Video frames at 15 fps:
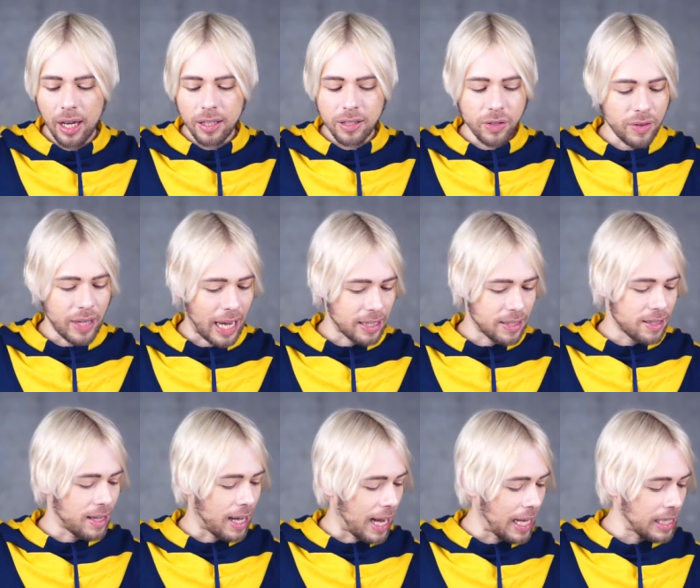So that's
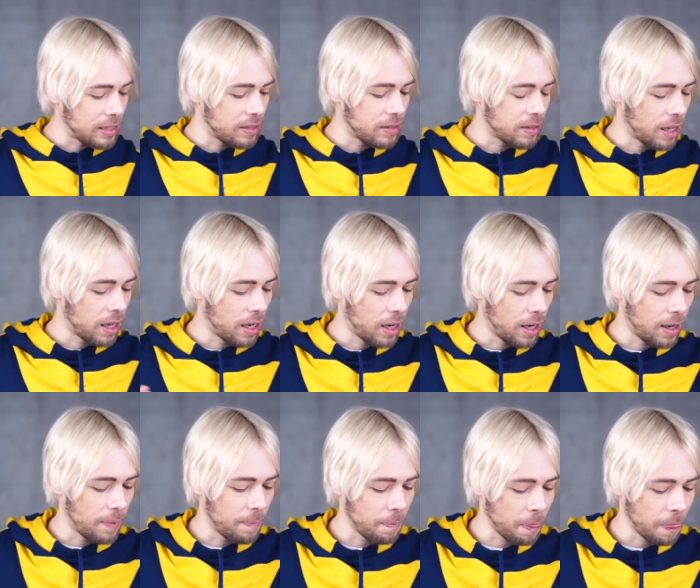that.
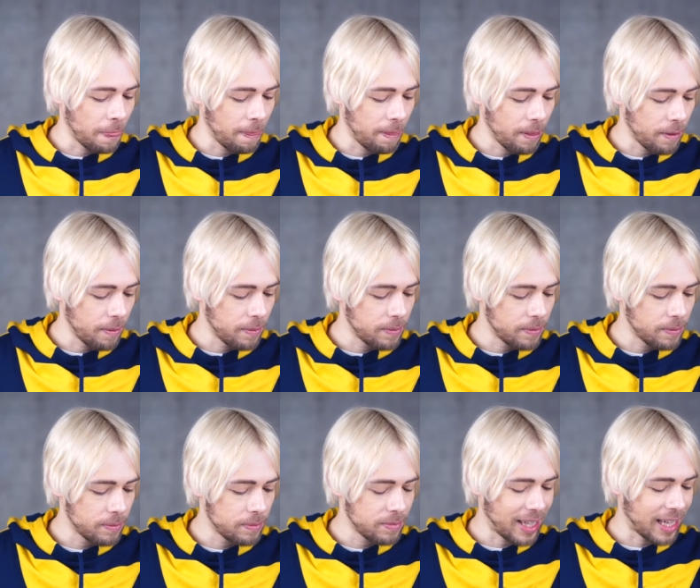Um,
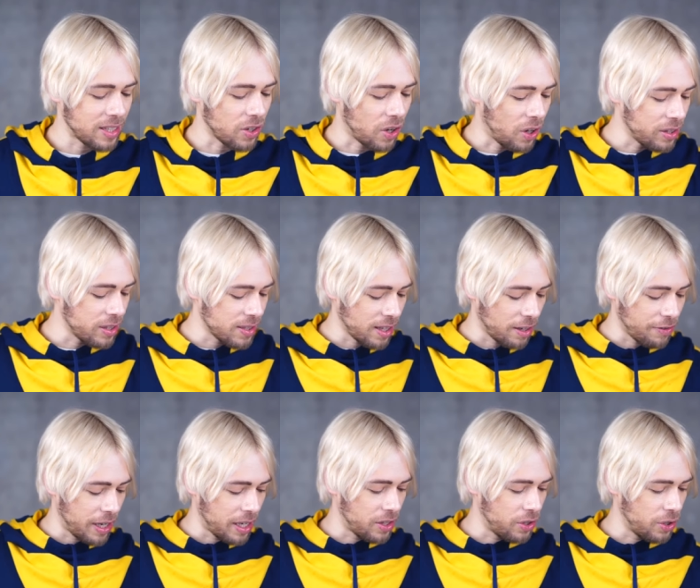that's all the
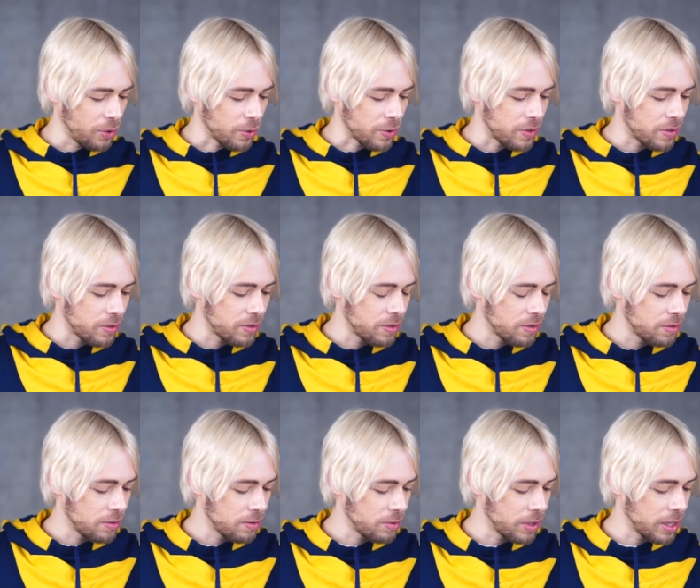stuff I use,
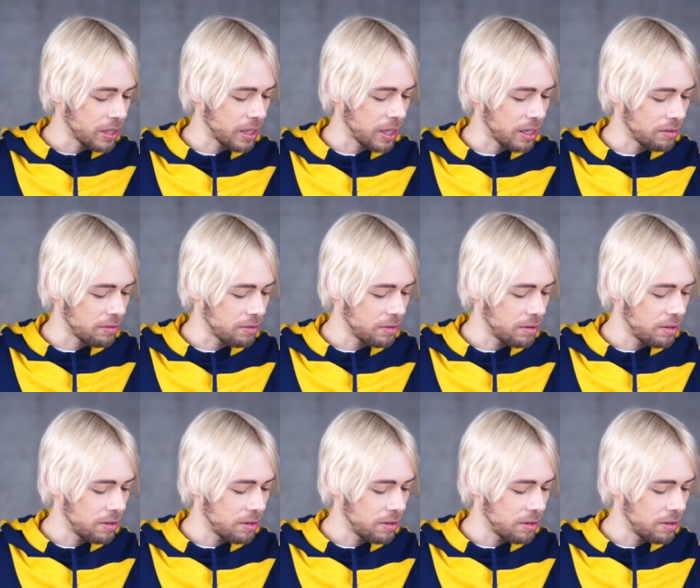really.